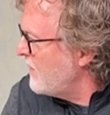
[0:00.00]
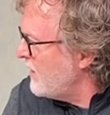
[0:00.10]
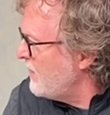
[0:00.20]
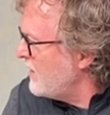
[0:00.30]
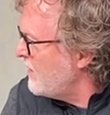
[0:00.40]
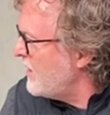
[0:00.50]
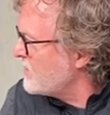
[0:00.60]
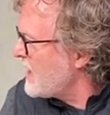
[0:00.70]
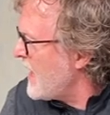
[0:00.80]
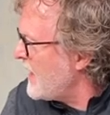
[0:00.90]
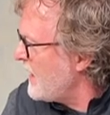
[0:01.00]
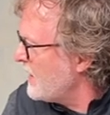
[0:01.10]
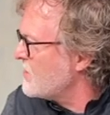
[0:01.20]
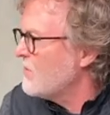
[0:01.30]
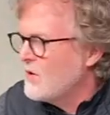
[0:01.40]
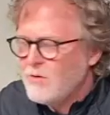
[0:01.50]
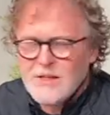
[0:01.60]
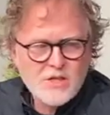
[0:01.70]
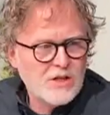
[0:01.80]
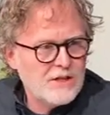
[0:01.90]
feel like if I was to answer the
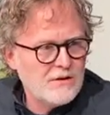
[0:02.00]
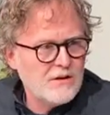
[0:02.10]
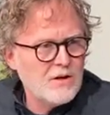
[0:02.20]
question,